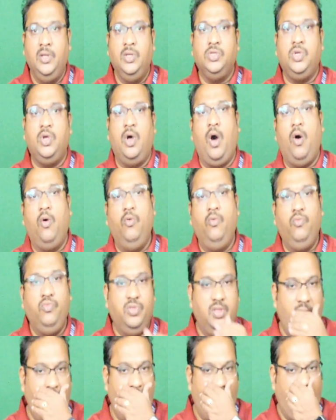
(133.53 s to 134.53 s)
So how
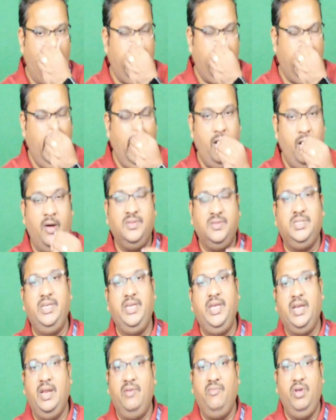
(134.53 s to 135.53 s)
the working of
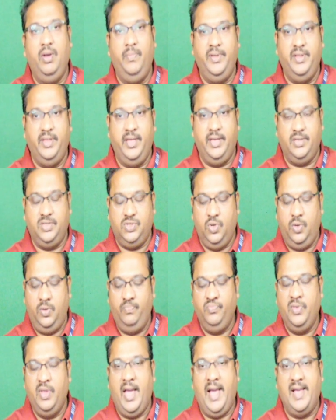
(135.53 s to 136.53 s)
CNN will be there. So
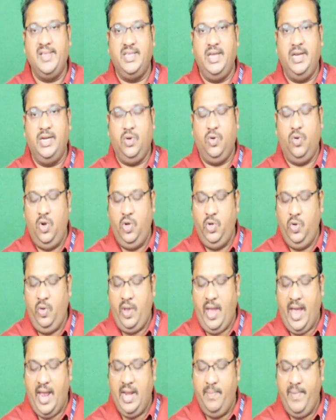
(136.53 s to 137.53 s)
as I told you,
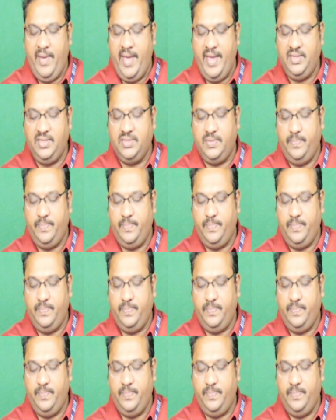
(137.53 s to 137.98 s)
an image